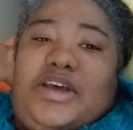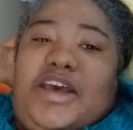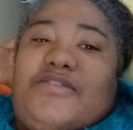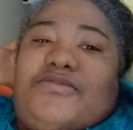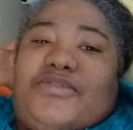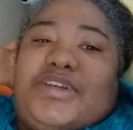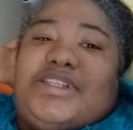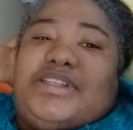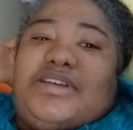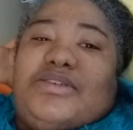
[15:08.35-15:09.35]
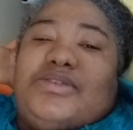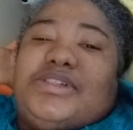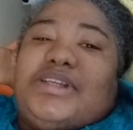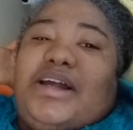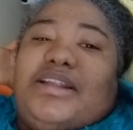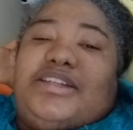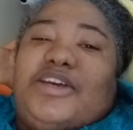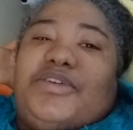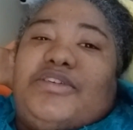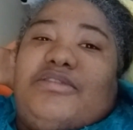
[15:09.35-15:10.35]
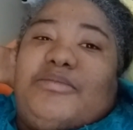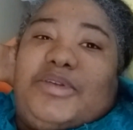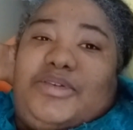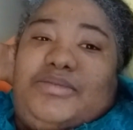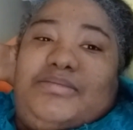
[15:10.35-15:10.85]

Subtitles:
every single solitary criminal.